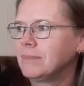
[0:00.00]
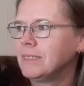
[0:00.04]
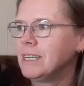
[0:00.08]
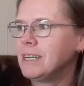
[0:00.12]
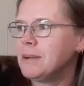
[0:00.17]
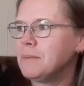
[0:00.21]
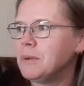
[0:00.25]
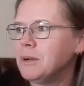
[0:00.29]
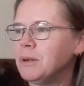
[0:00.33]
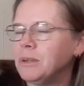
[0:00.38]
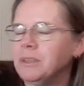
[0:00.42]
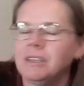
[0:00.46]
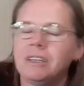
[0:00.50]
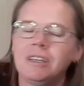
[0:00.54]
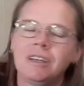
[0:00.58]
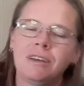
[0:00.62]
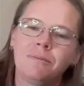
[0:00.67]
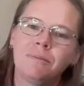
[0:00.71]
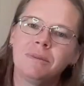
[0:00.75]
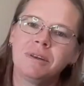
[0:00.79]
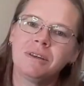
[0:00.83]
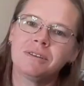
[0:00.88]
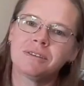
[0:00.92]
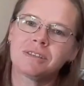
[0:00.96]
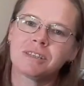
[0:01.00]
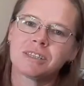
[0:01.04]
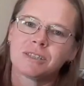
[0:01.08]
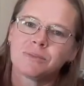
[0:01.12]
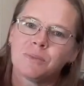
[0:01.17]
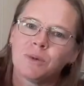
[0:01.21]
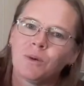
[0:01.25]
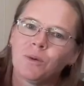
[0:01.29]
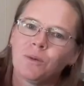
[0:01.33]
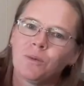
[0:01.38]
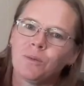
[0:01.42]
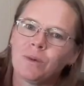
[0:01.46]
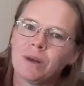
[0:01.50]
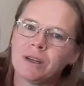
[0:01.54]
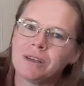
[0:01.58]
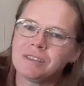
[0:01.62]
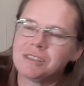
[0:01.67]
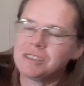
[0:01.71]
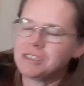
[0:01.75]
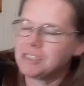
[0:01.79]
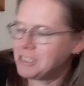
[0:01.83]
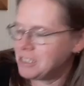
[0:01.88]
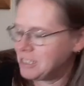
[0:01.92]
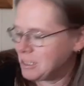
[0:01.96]
Come on, give me a small
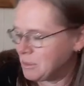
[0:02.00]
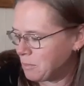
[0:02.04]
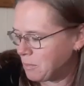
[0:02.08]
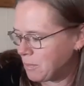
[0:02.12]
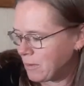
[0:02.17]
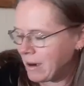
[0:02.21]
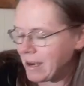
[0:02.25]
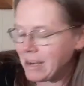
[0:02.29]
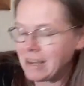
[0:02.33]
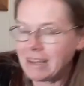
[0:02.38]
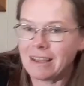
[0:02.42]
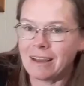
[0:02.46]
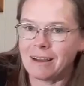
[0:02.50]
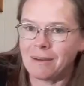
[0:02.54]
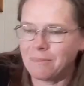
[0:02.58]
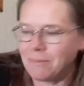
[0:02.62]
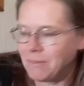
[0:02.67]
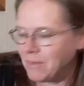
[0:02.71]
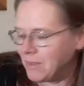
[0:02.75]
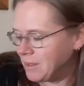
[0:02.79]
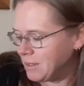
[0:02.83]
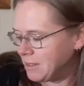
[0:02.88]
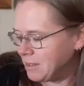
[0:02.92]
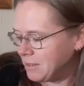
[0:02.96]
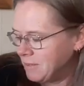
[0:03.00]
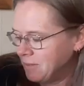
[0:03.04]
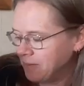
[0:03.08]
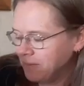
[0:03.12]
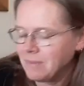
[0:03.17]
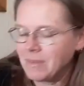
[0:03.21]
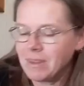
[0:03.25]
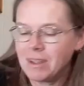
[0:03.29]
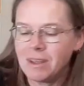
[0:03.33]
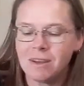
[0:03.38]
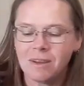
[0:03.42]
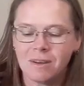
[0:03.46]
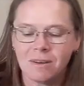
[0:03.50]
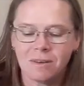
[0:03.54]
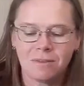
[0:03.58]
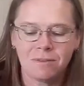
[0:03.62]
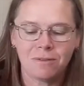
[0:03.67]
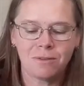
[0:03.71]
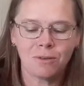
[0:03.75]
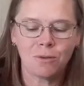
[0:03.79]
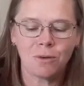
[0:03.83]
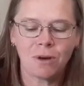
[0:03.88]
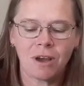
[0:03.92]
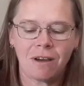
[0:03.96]
one just to break up the
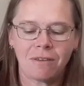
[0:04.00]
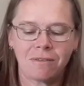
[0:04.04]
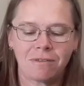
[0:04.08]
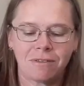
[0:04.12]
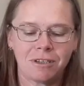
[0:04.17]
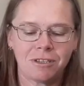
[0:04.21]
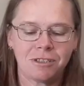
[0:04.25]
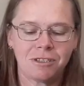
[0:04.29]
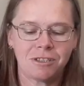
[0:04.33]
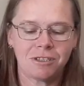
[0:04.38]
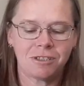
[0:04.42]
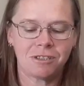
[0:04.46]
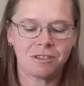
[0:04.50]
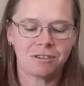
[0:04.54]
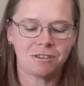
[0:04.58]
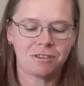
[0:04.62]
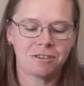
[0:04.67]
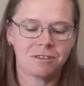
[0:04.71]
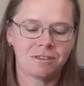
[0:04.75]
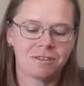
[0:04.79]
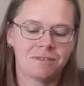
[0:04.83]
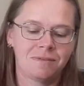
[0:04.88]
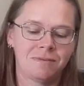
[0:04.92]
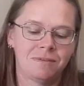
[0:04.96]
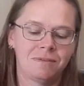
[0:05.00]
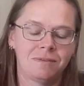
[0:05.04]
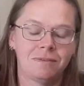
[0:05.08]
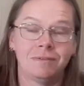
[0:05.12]
full coverage. Just